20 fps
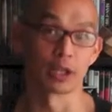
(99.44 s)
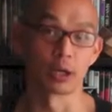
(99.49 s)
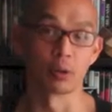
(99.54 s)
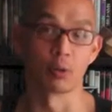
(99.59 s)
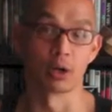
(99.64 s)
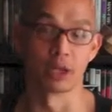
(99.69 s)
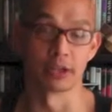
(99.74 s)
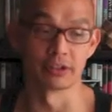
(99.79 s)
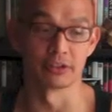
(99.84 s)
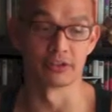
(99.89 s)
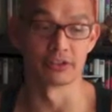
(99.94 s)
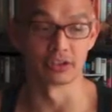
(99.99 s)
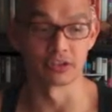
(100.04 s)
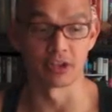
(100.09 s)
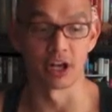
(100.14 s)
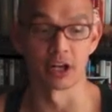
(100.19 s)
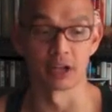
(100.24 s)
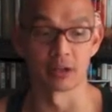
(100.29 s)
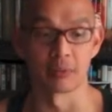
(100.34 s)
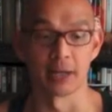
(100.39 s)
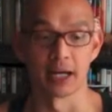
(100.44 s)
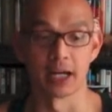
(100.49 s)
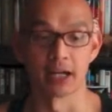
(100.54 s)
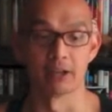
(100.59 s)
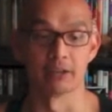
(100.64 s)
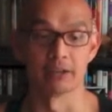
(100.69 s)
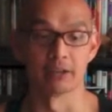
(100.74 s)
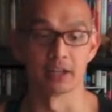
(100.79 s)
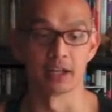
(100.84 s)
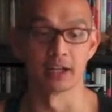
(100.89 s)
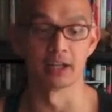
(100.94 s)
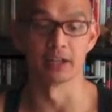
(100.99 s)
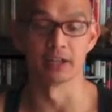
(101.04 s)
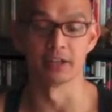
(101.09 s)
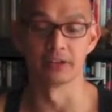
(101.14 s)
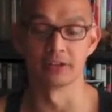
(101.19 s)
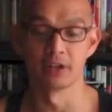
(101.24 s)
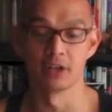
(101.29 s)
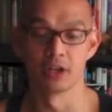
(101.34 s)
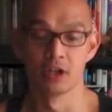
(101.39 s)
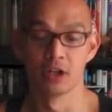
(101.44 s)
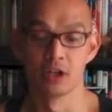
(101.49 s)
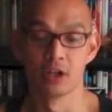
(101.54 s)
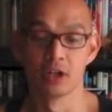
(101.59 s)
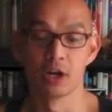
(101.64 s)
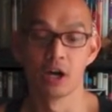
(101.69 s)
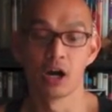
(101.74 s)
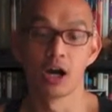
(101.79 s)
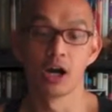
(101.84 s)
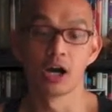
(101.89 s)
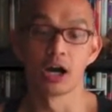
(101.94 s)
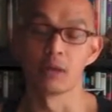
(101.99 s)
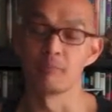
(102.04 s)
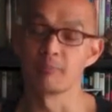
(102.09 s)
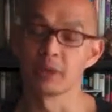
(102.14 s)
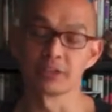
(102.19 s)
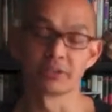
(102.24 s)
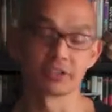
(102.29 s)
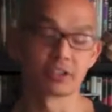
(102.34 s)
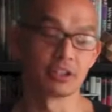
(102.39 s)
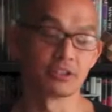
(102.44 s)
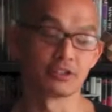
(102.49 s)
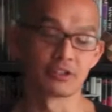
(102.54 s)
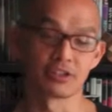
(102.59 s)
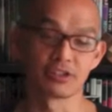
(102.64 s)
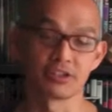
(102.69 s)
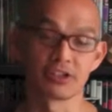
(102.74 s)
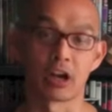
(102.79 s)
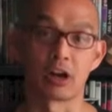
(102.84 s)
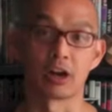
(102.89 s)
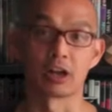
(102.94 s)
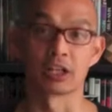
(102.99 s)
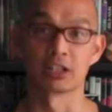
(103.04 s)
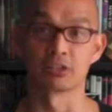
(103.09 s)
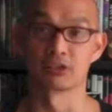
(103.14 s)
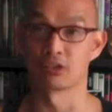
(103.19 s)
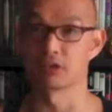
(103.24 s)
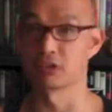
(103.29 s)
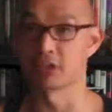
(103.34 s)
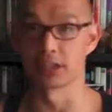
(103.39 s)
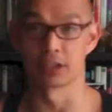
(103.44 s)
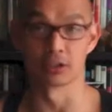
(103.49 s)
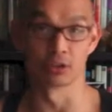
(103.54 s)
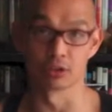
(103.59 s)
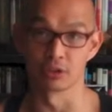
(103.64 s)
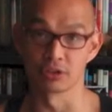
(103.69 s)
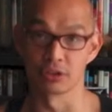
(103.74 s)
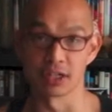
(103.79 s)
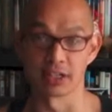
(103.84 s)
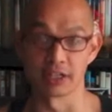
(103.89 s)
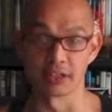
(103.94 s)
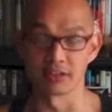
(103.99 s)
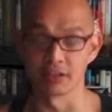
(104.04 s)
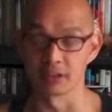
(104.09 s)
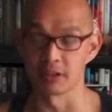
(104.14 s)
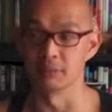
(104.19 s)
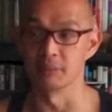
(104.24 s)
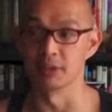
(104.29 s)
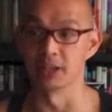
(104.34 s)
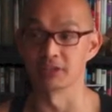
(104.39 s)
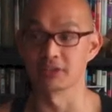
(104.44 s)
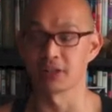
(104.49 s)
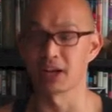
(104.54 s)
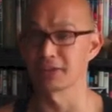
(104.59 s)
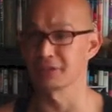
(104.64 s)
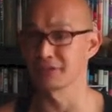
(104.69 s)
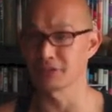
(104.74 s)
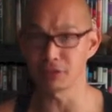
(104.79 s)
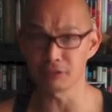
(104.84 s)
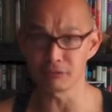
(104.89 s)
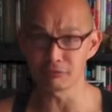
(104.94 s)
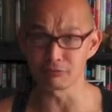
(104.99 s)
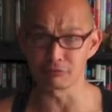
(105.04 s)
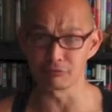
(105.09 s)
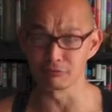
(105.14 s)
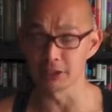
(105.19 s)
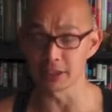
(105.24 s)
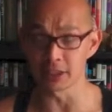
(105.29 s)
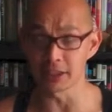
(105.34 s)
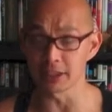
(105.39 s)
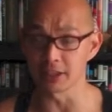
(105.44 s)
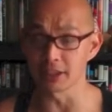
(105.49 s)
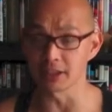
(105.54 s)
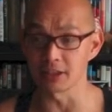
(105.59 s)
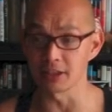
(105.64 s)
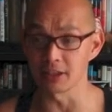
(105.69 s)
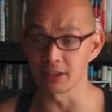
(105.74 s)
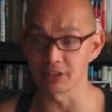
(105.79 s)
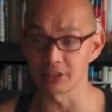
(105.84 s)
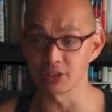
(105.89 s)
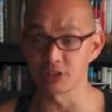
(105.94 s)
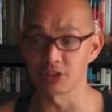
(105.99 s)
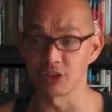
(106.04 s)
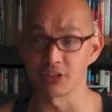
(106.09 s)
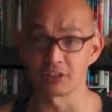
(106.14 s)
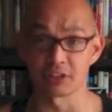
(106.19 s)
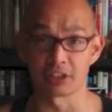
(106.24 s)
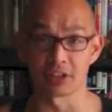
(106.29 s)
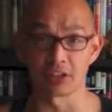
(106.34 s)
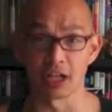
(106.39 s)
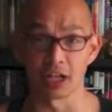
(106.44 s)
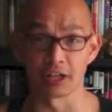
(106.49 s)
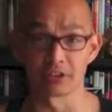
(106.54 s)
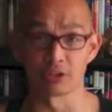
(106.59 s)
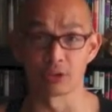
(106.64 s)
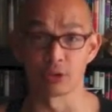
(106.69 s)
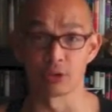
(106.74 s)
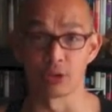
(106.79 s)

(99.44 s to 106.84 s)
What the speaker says: what I wanted to talk about, and I'm basically just sharing just like little tiny tidbits. I still really suggest that you guys